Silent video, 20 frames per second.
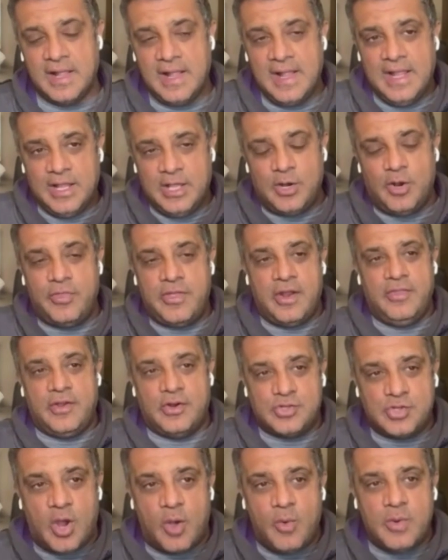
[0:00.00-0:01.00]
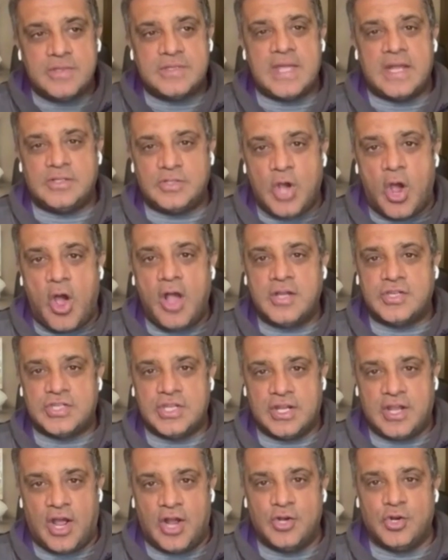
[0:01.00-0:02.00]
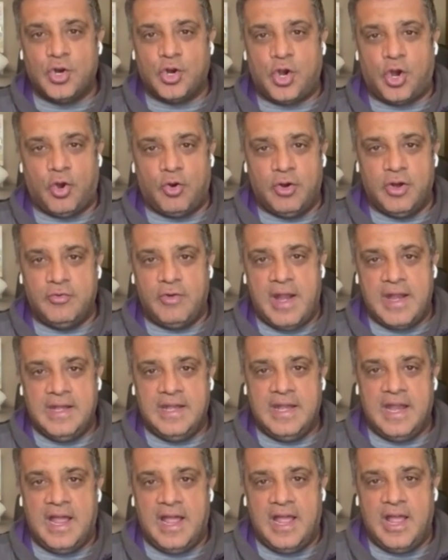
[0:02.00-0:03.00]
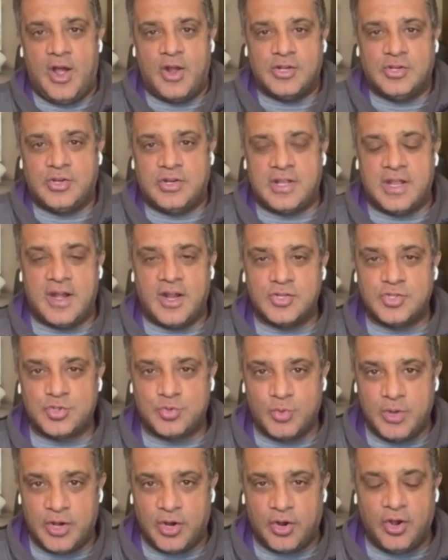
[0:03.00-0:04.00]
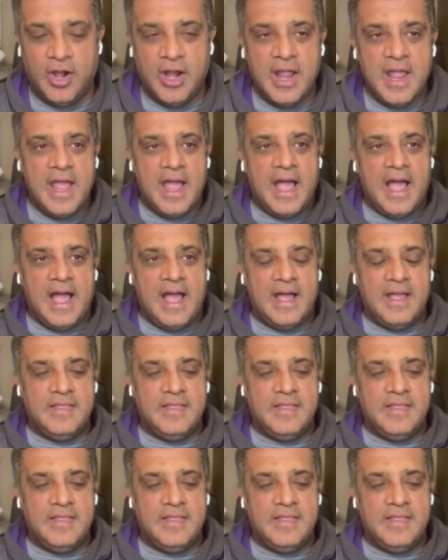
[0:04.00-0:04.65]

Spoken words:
So look, there's always that toxic undercurrent, right, on Canucks Twitter.